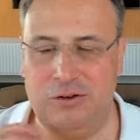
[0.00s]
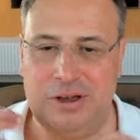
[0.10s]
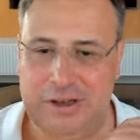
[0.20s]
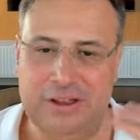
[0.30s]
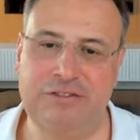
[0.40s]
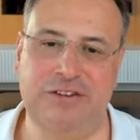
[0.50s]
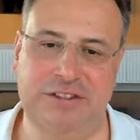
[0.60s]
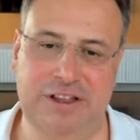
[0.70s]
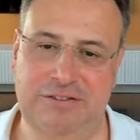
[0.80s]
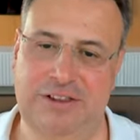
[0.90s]
enough is
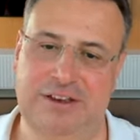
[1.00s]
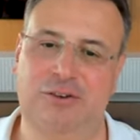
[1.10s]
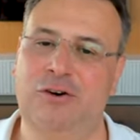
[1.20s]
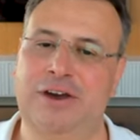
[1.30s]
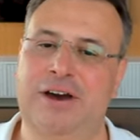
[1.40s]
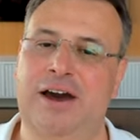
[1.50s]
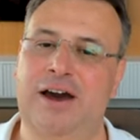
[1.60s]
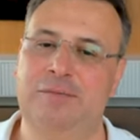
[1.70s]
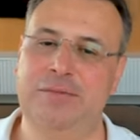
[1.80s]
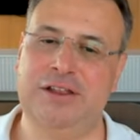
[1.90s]
enough. Like, okay,
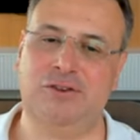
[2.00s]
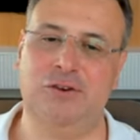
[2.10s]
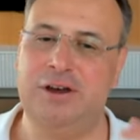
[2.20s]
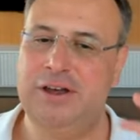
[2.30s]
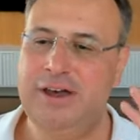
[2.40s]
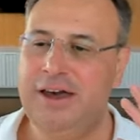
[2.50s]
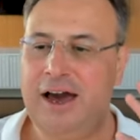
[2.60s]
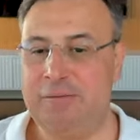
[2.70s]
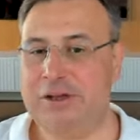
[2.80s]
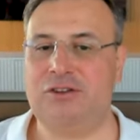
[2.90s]
I'm not gonna
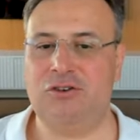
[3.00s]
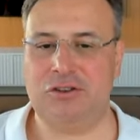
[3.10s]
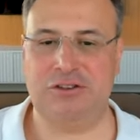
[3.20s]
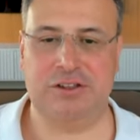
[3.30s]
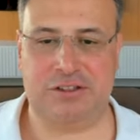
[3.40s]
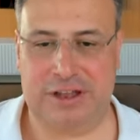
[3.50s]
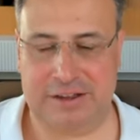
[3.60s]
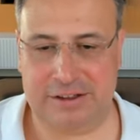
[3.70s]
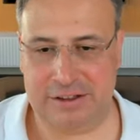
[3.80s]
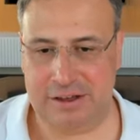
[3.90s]
do this
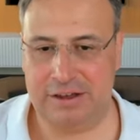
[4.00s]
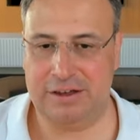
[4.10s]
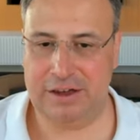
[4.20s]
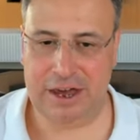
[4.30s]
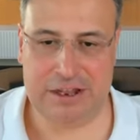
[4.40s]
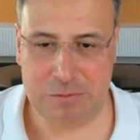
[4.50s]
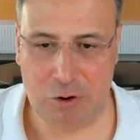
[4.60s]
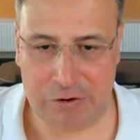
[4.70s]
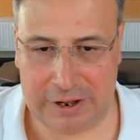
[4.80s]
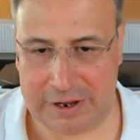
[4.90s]
like
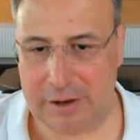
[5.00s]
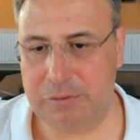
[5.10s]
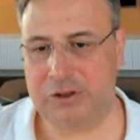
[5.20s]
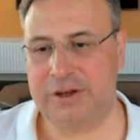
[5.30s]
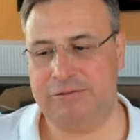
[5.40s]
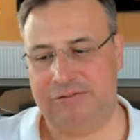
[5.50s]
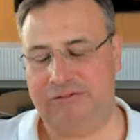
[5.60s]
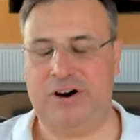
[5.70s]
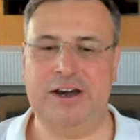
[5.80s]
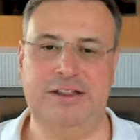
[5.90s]
anymore. Like, I'm gonna
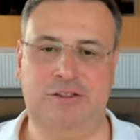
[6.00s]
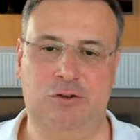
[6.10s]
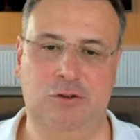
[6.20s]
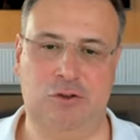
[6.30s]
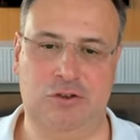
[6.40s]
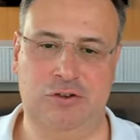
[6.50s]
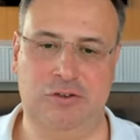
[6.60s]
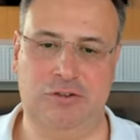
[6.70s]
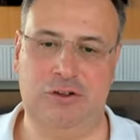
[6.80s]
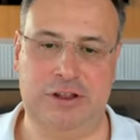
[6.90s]
find a solution
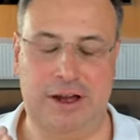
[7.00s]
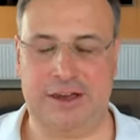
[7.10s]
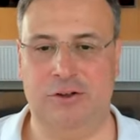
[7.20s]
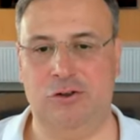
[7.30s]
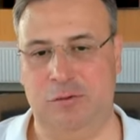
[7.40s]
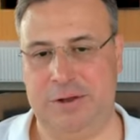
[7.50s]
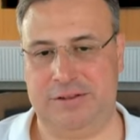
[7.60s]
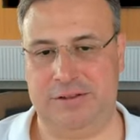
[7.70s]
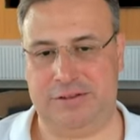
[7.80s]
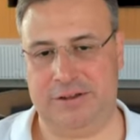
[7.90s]
so that I can automate
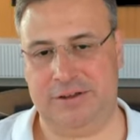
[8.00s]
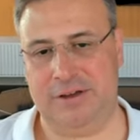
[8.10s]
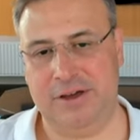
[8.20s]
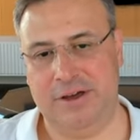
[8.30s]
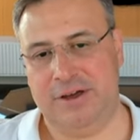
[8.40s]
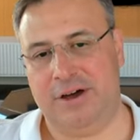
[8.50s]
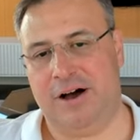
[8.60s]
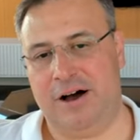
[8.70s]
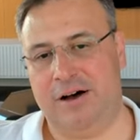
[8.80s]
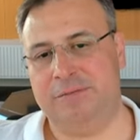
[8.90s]
this thing.
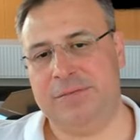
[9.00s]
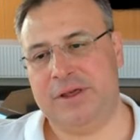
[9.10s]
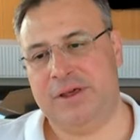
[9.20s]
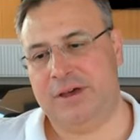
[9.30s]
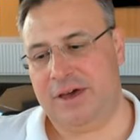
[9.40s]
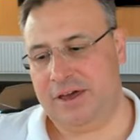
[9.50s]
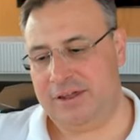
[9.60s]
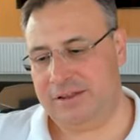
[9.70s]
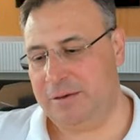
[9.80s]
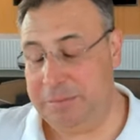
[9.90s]
um,
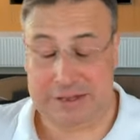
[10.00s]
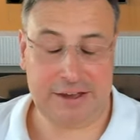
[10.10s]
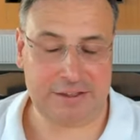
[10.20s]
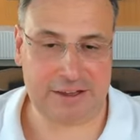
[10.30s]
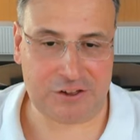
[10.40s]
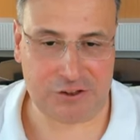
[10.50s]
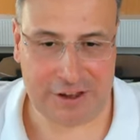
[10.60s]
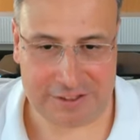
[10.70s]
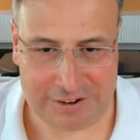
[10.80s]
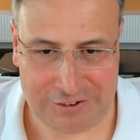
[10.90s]
and Bill Gates actually
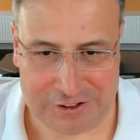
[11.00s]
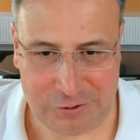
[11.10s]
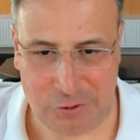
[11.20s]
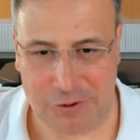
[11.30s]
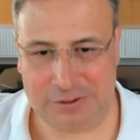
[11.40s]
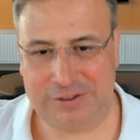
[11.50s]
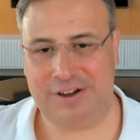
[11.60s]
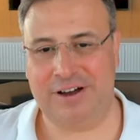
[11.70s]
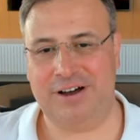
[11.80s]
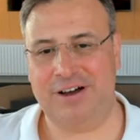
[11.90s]
has a great quote.
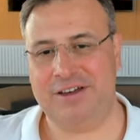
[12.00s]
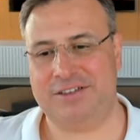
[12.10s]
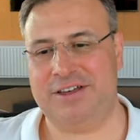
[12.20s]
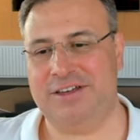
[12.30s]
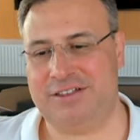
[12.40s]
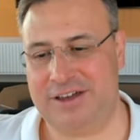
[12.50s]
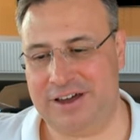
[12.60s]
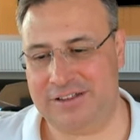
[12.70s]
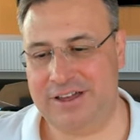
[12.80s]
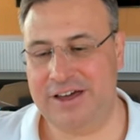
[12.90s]
He says
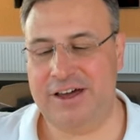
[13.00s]
that